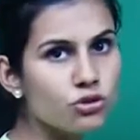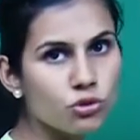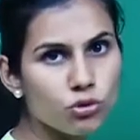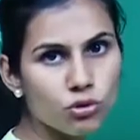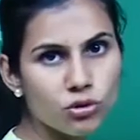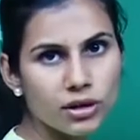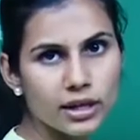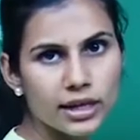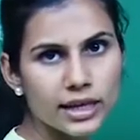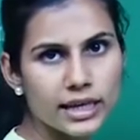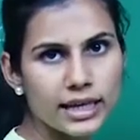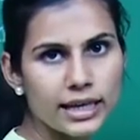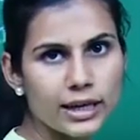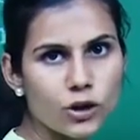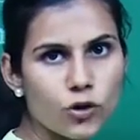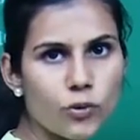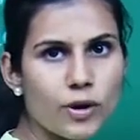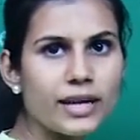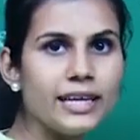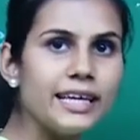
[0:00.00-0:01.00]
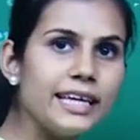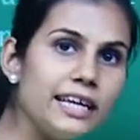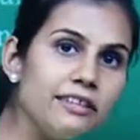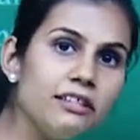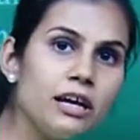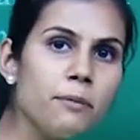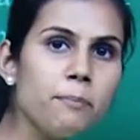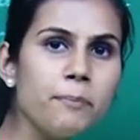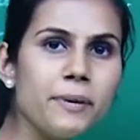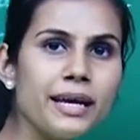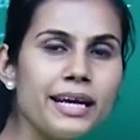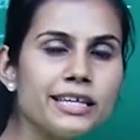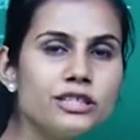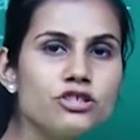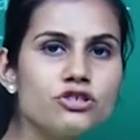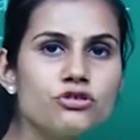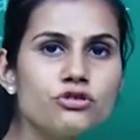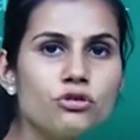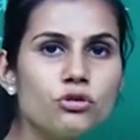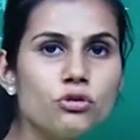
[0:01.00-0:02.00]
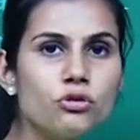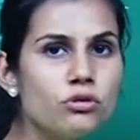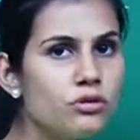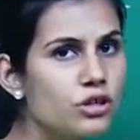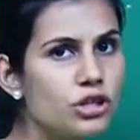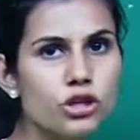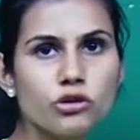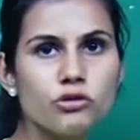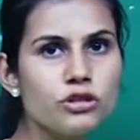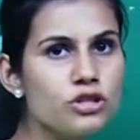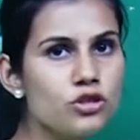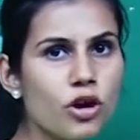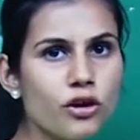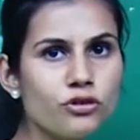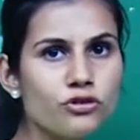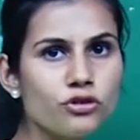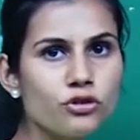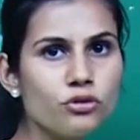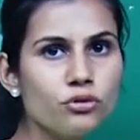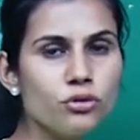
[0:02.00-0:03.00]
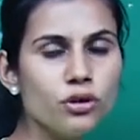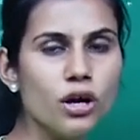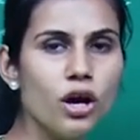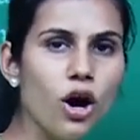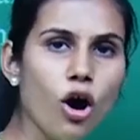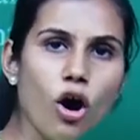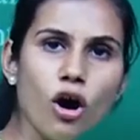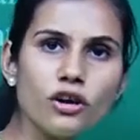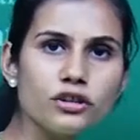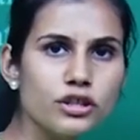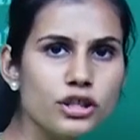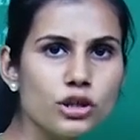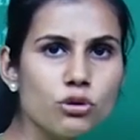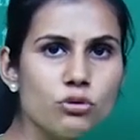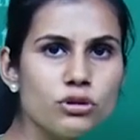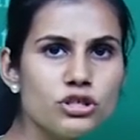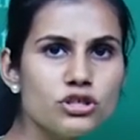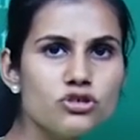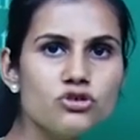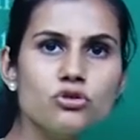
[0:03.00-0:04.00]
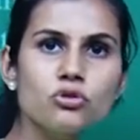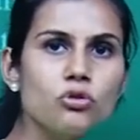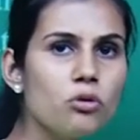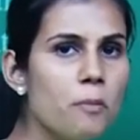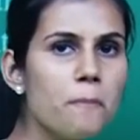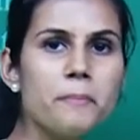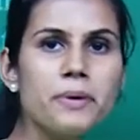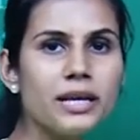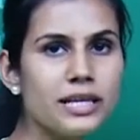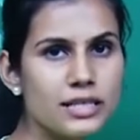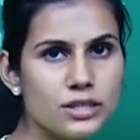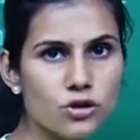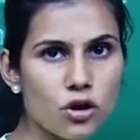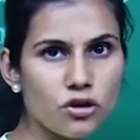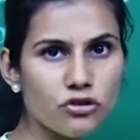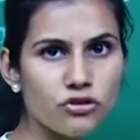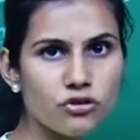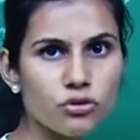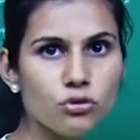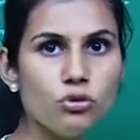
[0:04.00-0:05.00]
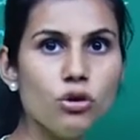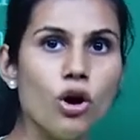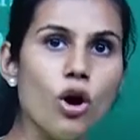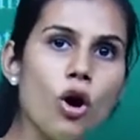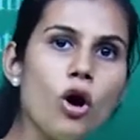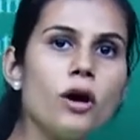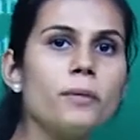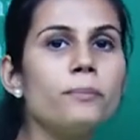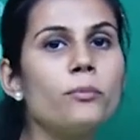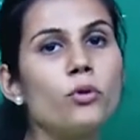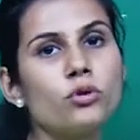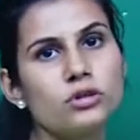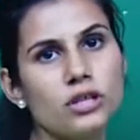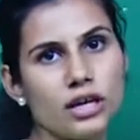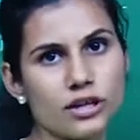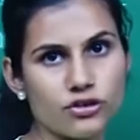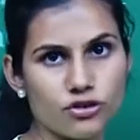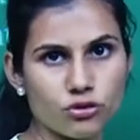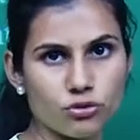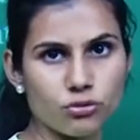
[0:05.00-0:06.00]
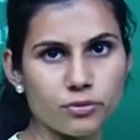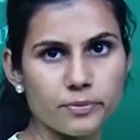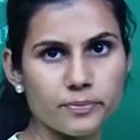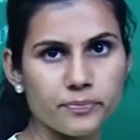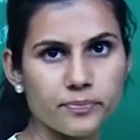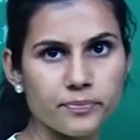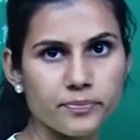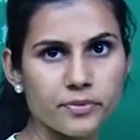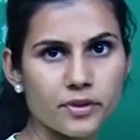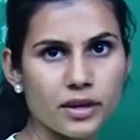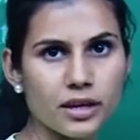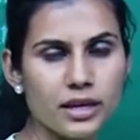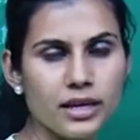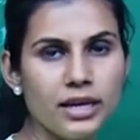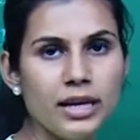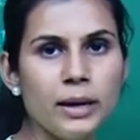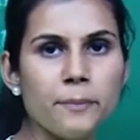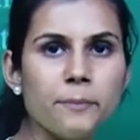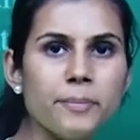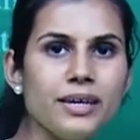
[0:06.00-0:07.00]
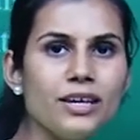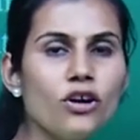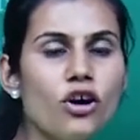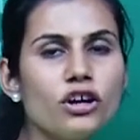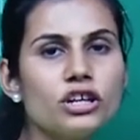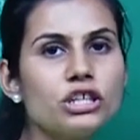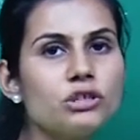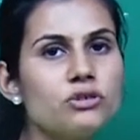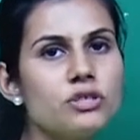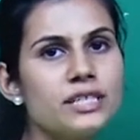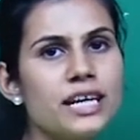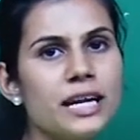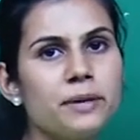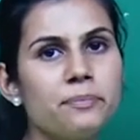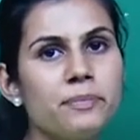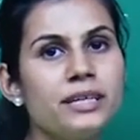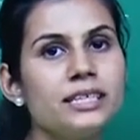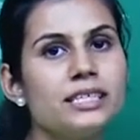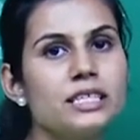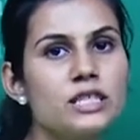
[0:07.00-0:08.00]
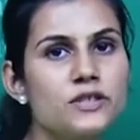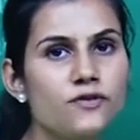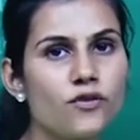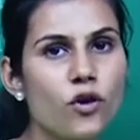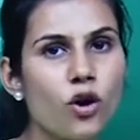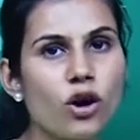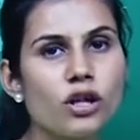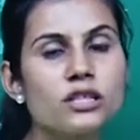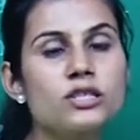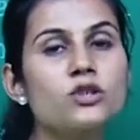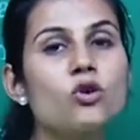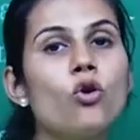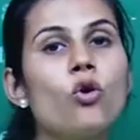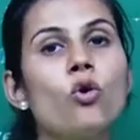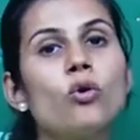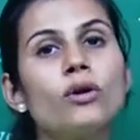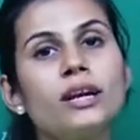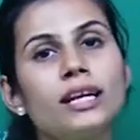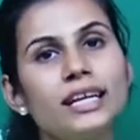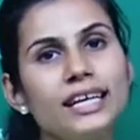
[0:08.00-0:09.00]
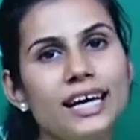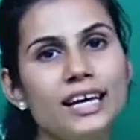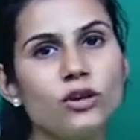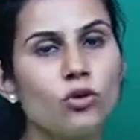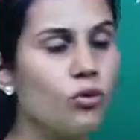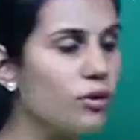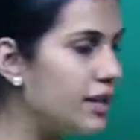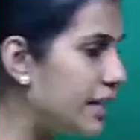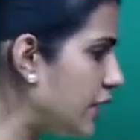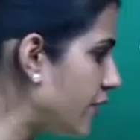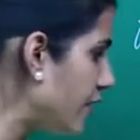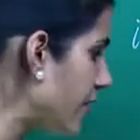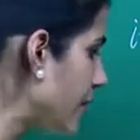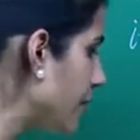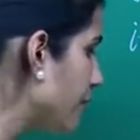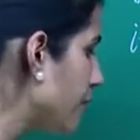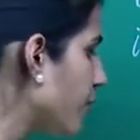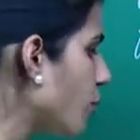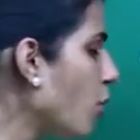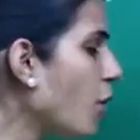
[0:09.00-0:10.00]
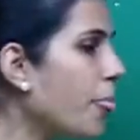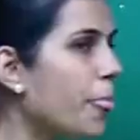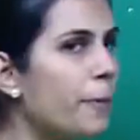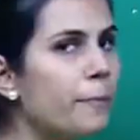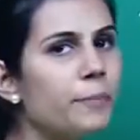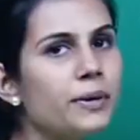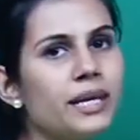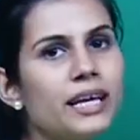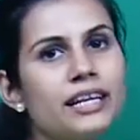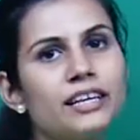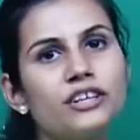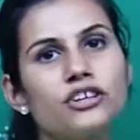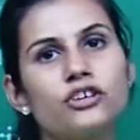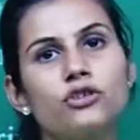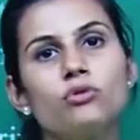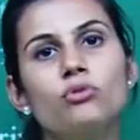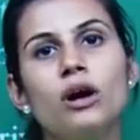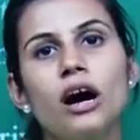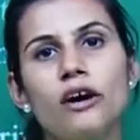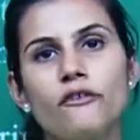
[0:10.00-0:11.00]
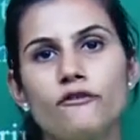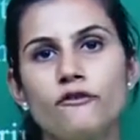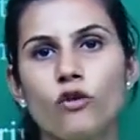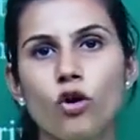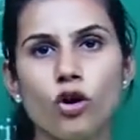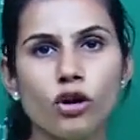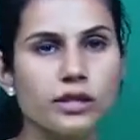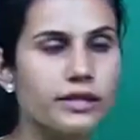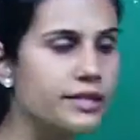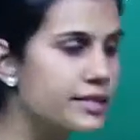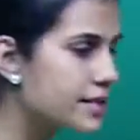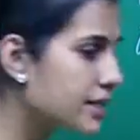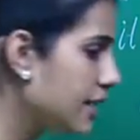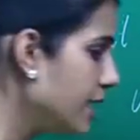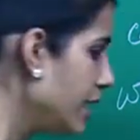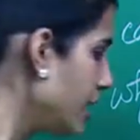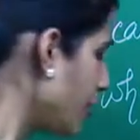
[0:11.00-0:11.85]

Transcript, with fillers: true when either P is true, Q is not true or Q is true, P is not true or both are true. P or Q statement is false only and only when both P and Q are false.